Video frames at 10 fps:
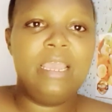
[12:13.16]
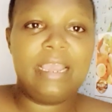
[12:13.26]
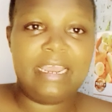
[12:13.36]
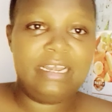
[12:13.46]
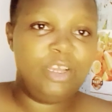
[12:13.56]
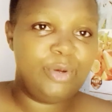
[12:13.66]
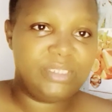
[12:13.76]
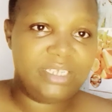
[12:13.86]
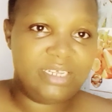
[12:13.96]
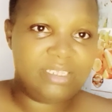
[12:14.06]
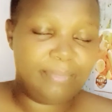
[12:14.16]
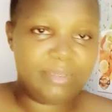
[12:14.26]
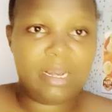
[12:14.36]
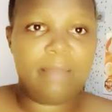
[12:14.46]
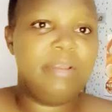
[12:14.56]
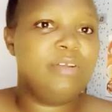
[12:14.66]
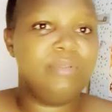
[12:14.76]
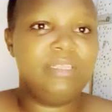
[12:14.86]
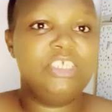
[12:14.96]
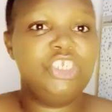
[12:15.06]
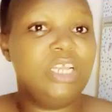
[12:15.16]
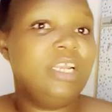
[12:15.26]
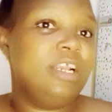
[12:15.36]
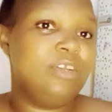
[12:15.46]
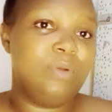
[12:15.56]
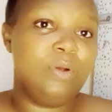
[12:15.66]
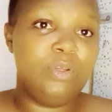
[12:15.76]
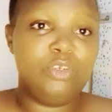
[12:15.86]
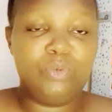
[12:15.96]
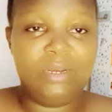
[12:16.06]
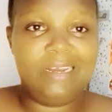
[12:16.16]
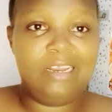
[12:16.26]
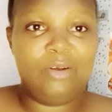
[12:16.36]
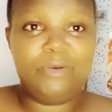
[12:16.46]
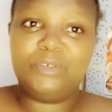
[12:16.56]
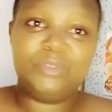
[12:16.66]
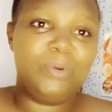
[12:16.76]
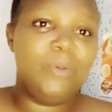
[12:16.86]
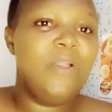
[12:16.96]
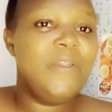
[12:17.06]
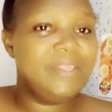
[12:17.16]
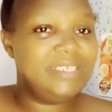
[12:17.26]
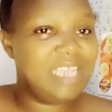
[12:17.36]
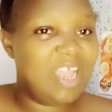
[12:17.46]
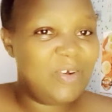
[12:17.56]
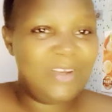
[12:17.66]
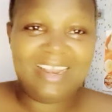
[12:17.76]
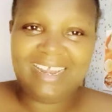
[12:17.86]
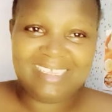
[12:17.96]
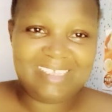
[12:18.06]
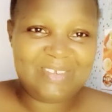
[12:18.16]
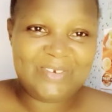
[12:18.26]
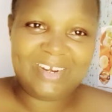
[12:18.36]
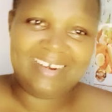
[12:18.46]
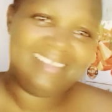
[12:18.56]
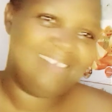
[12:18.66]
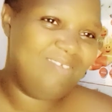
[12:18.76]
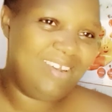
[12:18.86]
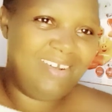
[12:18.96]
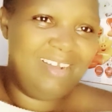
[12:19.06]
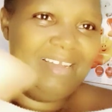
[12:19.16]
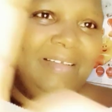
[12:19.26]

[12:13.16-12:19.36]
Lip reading: kindly consider subscribing to this channel, and we're going to learn a lot. So ciao, and let's see you on another vlog.